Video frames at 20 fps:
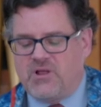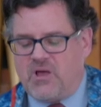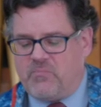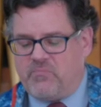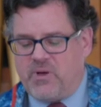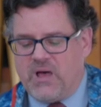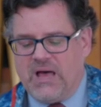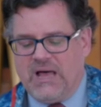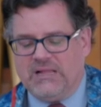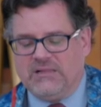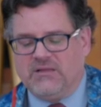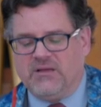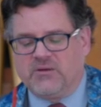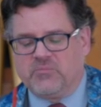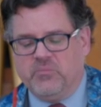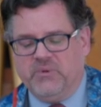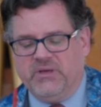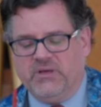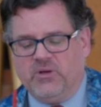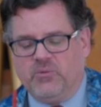a potluck
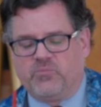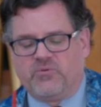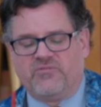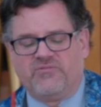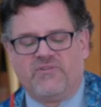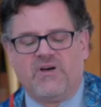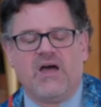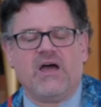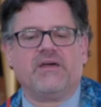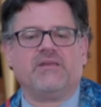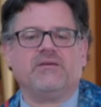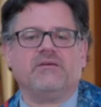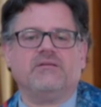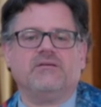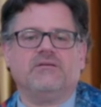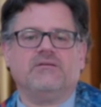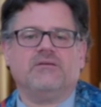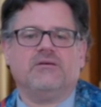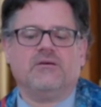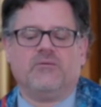meal provided
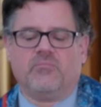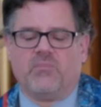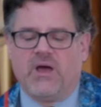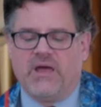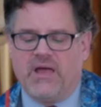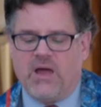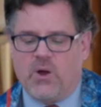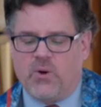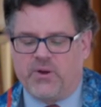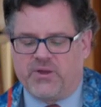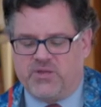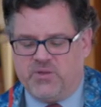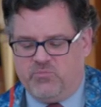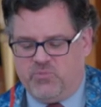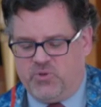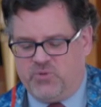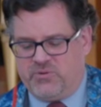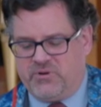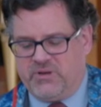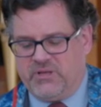by our
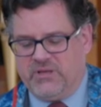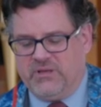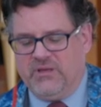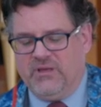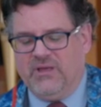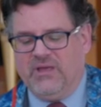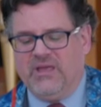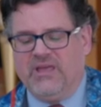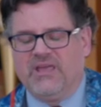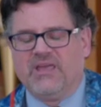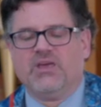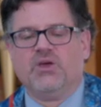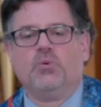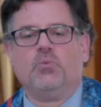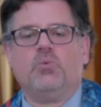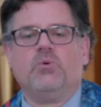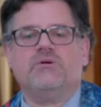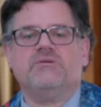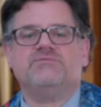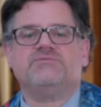community. It
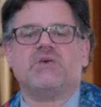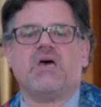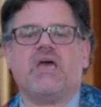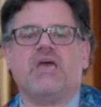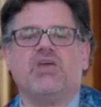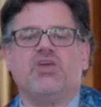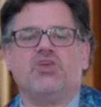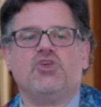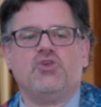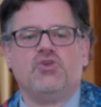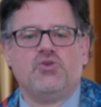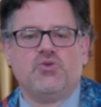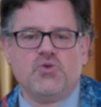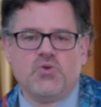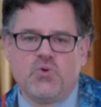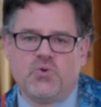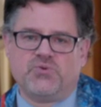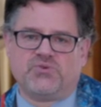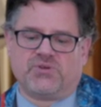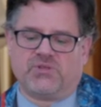was a
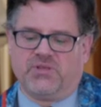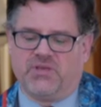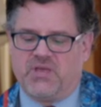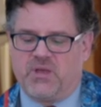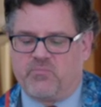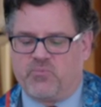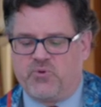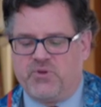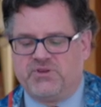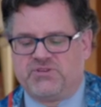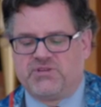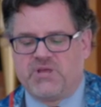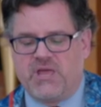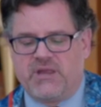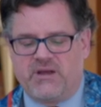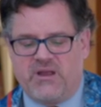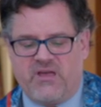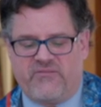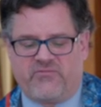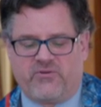hugely
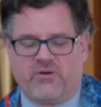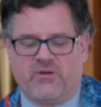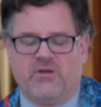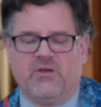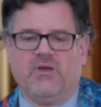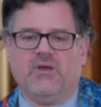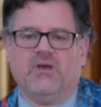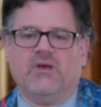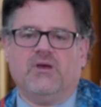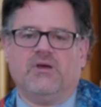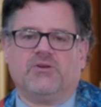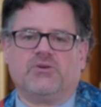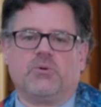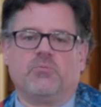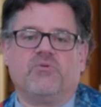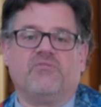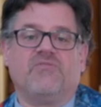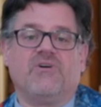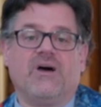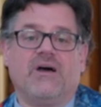appreciated effort to
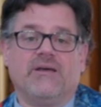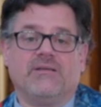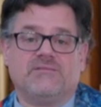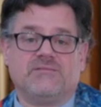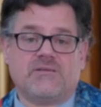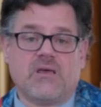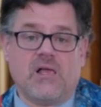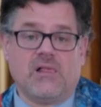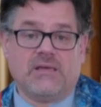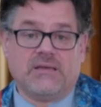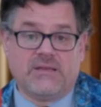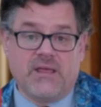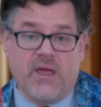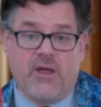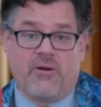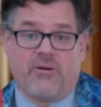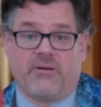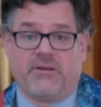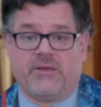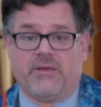provide
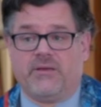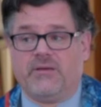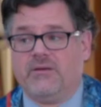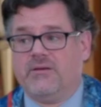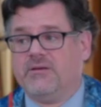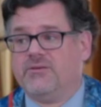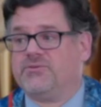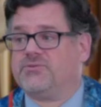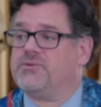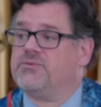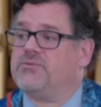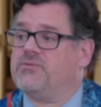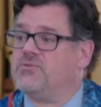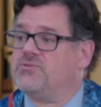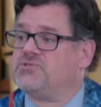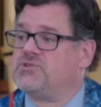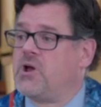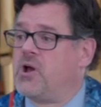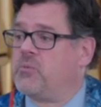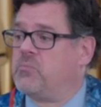solidarity to
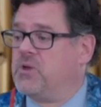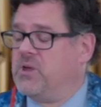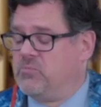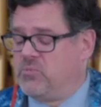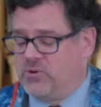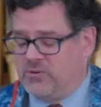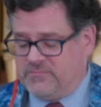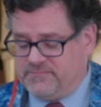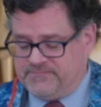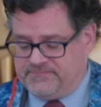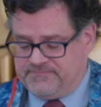those young people.